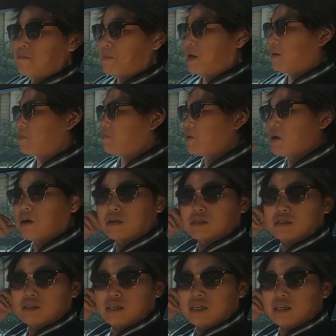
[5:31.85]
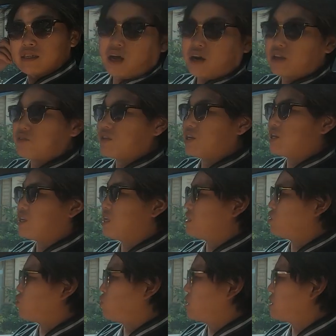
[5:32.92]
but honestly I don't think you need
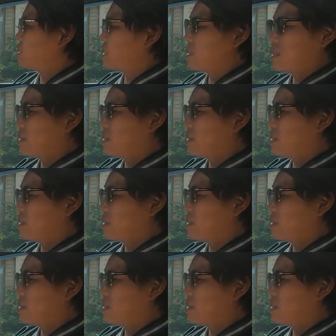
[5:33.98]
to reset